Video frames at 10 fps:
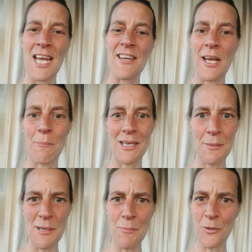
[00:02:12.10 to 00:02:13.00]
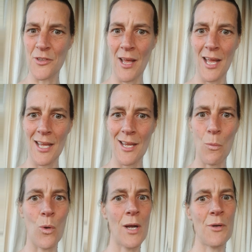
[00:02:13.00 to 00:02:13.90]
Now, many people say,
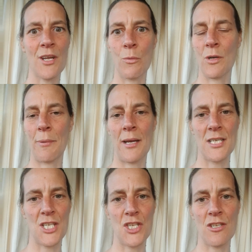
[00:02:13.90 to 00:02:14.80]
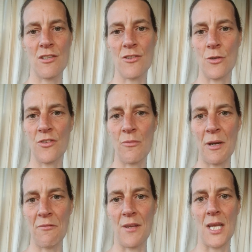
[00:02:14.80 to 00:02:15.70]
why would I want to pay attention to the soles of my
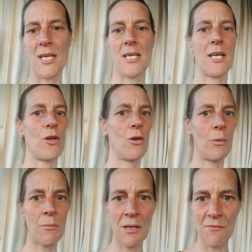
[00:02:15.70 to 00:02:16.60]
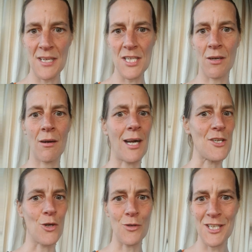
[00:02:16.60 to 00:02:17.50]
feet? I know where my feet are. I
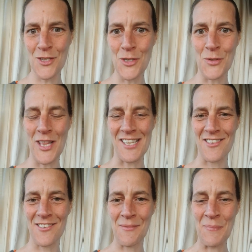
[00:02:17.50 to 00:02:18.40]
don't need to do this.